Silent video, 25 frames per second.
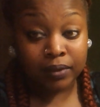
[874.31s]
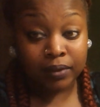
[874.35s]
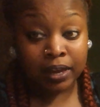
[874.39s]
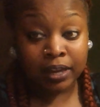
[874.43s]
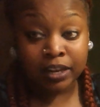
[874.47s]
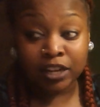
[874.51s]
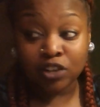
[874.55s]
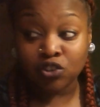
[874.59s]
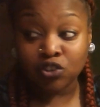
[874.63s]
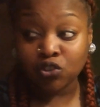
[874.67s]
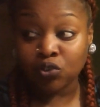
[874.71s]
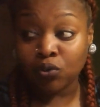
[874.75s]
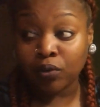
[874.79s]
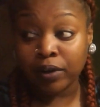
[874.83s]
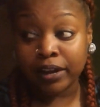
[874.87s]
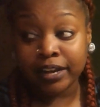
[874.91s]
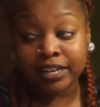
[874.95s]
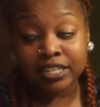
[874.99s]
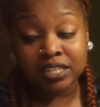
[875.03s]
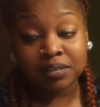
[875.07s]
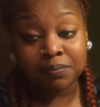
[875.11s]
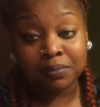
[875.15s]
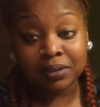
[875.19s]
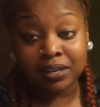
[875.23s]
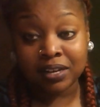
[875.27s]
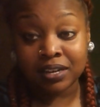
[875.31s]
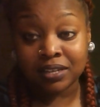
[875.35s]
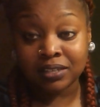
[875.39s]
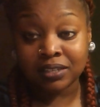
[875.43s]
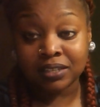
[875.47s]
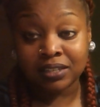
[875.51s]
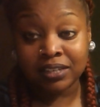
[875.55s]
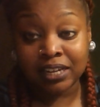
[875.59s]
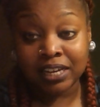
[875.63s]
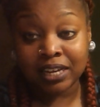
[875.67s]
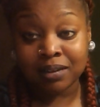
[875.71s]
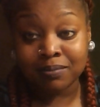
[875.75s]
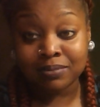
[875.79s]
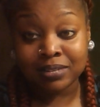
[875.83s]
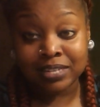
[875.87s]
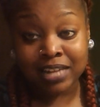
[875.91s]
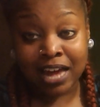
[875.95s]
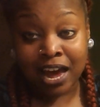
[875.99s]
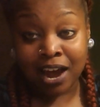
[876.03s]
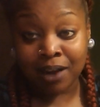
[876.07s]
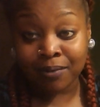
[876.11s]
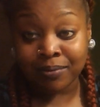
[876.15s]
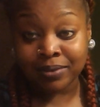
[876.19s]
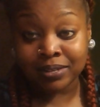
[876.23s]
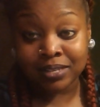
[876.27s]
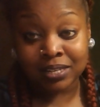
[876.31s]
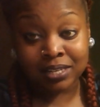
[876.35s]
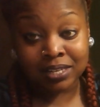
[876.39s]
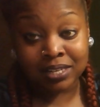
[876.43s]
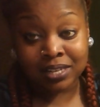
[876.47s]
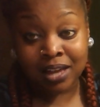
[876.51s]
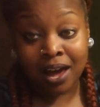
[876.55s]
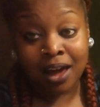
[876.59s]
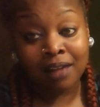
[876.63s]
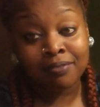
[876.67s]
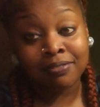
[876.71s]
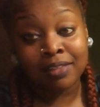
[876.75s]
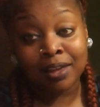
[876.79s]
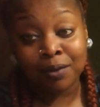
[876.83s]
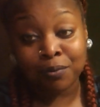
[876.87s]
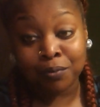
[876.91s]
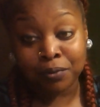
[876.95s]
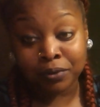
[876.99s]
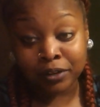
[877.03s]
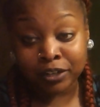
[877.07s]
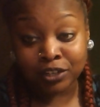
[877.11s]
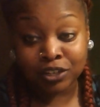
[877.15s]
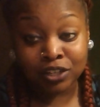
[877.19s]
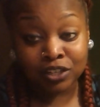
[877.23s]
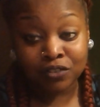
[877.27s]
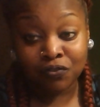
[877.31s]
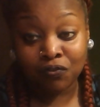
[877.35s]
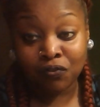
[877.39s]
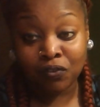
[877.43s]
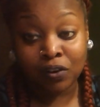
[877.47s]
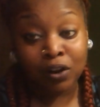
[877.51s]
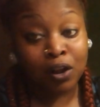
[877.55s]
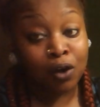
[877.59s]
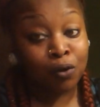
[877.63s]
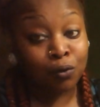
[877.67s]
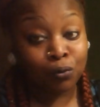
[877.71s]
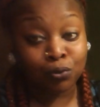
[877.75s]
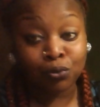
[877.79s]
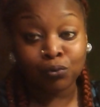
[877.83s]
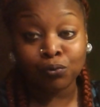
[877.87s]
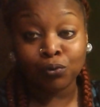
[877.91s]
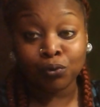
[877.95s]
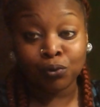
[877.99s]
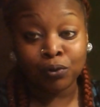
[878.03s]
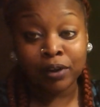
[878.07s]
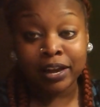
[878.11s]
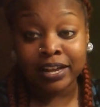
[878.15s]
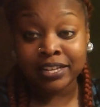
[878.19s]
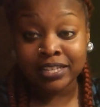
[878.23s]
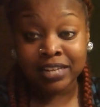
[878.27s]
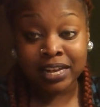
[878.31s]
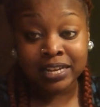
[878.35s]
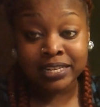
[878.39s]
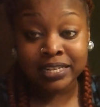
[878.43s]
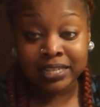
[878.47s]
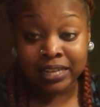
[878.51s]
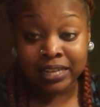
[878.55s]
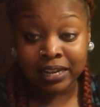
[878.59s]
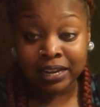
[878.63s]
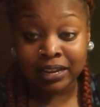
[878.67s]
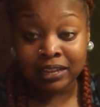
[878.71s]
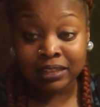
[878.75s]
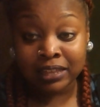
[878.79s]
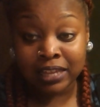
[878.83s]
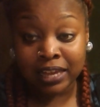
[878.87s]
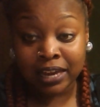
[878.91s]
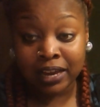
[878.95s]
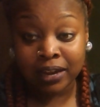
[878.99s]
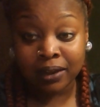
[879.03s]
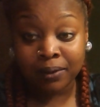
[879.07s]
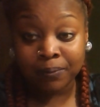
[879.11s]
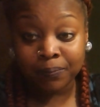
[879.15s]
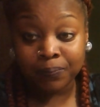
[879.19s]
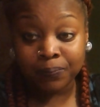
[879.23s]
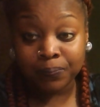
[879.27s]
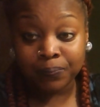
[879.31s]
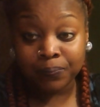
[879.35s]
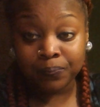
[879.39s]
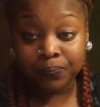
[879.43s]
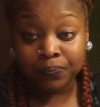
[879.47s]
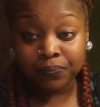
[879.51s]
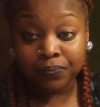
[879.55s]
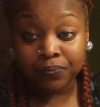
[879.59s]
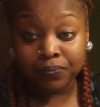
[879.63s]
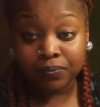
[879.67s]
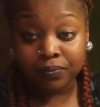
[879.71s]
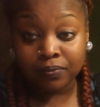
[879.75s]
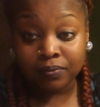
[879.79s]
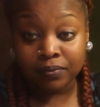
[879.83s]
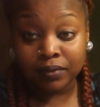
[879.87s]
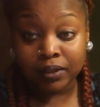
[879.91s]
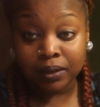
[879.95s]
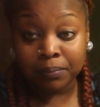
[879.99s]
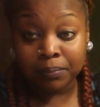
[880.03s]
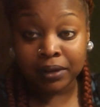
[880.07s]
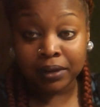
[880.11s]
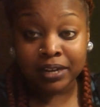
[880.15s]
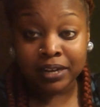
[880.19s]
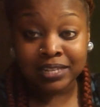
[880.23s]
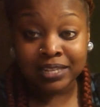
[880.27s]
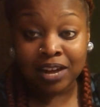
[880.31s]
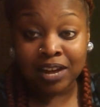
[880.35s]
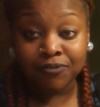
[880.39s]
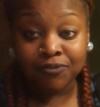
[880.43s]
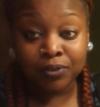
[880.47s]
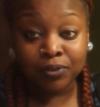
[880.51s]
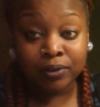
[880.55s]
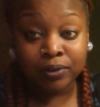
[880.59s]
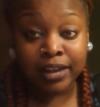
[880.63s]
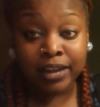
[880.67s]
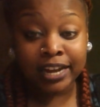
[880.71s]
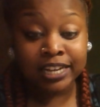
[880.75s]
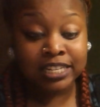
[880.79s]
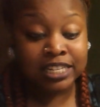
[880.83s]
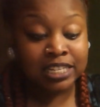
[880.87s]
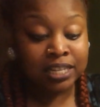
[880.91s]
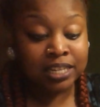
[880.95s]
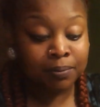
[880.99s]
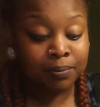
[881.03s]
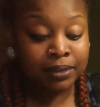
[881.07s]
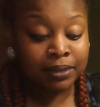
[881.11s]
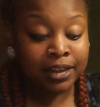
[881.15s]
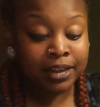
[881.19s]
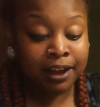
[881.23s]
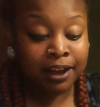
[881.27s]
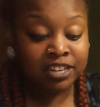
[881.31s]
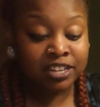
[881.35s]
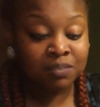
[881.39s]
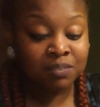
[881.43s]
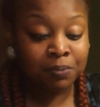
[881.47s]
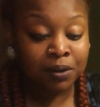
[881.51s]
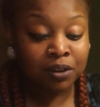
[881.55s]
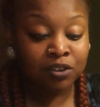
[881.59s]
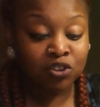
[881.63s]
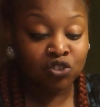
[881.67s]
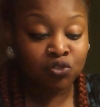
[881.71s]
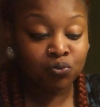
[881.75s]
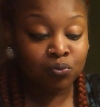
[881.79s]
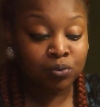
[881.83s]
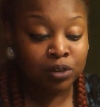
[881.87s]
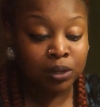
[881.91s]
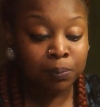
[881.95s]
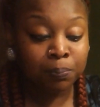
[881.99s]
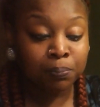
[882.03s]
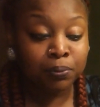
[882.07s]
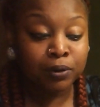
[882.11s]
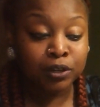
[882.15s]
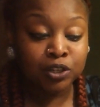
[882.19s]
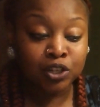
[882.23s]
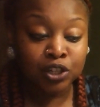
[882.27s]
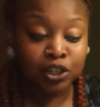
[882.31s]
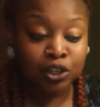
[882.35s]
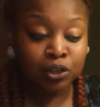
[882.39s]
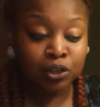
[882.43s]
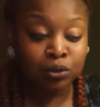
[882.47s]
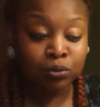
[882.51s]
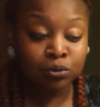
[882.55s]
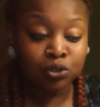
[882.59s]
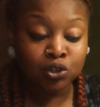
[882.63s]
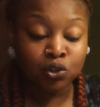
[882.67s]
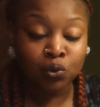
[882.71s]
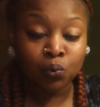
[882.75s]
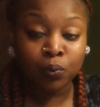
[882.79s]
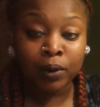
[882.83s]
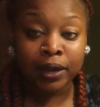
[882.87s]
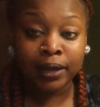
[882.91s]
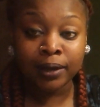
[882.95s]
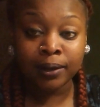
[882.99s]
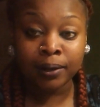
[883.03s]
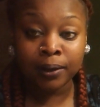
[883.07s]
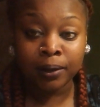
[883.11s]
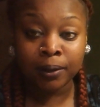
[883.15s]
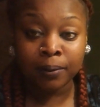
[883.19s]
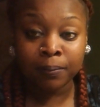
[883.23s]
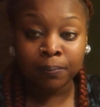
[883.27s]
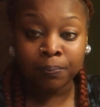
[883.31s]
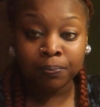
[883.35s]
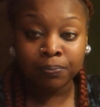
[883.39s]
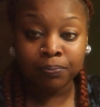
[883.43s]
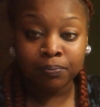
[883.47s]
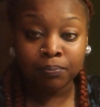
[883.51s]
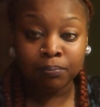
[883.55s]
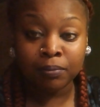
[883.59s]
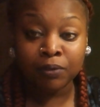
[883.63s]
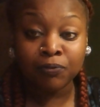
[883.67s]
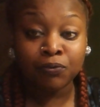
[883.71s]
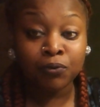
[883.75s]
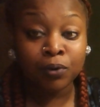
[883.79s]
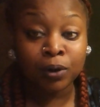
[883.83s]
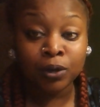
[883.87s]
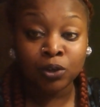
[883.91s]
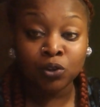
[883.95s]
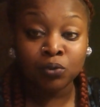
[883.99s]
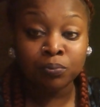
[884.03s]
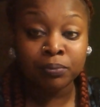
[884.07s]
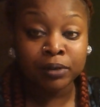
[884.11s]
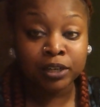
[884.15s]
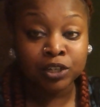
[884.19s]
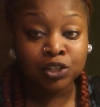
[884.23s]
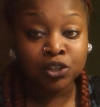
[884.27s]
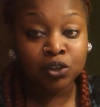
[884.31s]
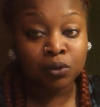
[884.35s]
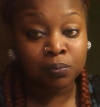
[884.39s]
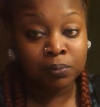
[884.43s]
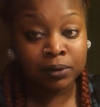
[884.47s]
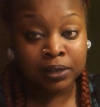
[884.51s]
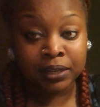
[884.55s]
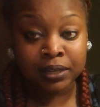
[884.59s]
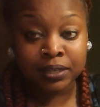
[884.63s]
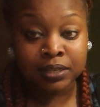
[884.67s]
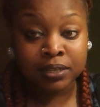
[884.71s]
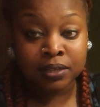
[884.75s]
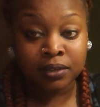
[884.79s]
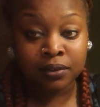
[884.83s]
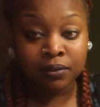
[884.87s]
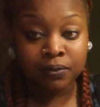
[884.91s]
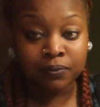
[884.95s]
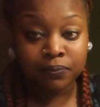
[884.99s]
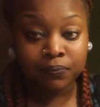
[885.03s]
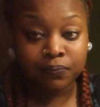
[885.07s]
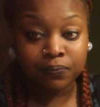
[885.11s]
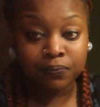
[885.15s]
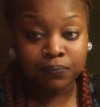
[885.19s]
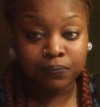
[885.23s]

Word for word: And it's crazy because the damn sirens decide they want to just flow through as I said that. Because I feel like some of y'all spirit is really pushing you to wake up before you miss your blessing.